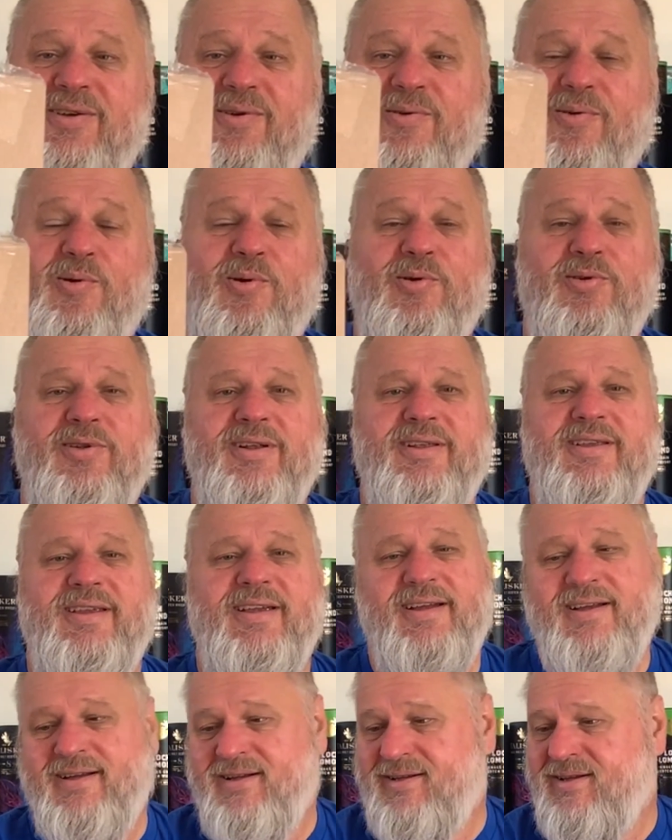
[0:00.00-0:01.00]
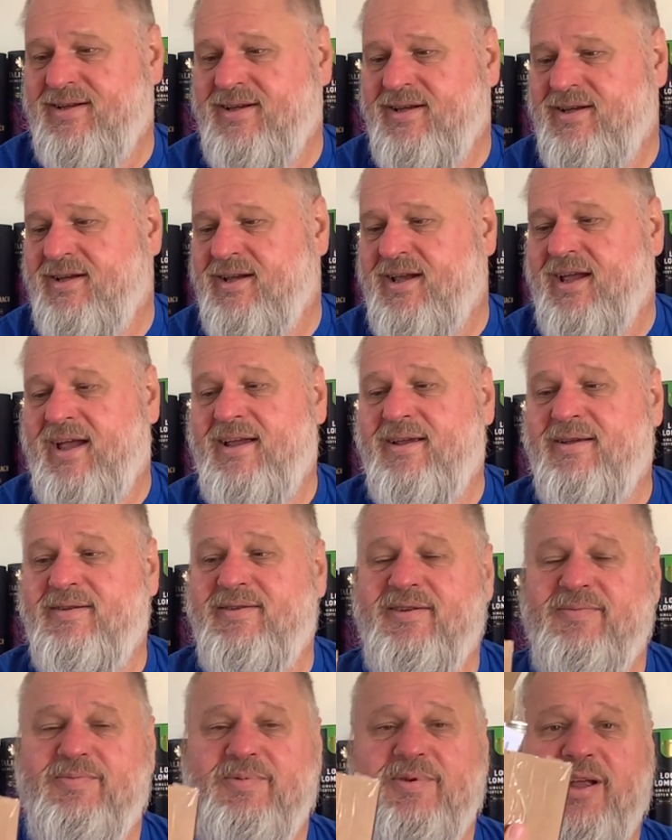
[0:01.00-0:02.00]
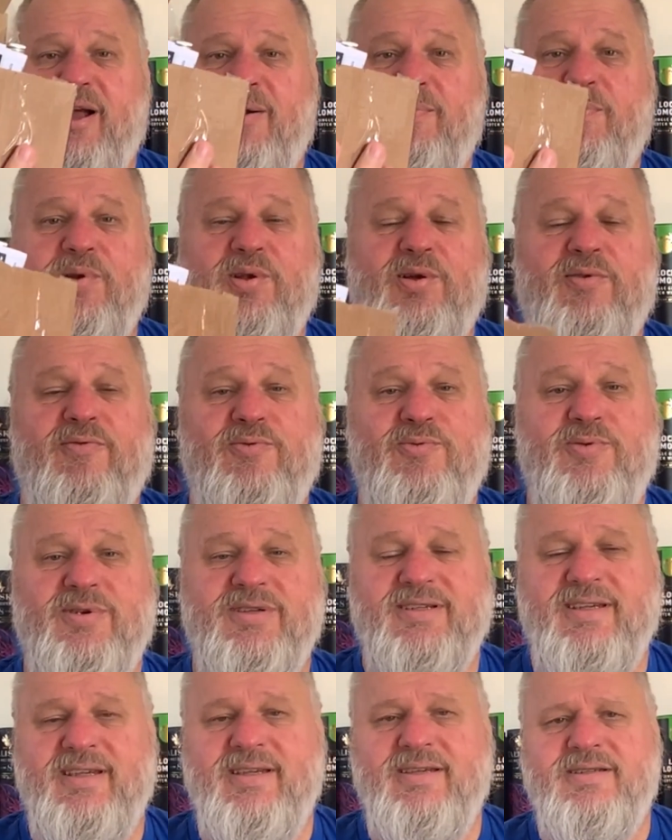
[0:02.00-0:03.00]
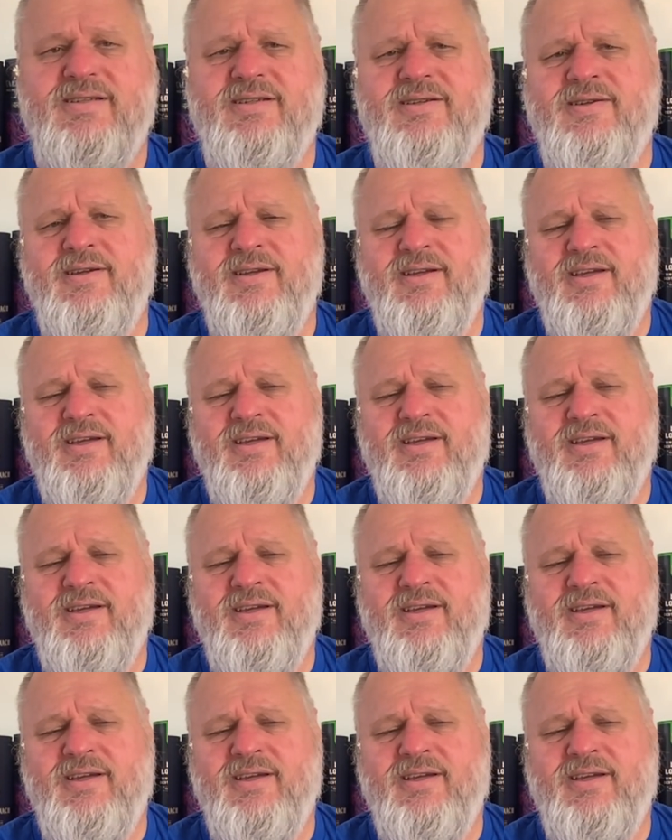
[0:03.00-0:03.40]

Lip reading: ordered a couple of whiskies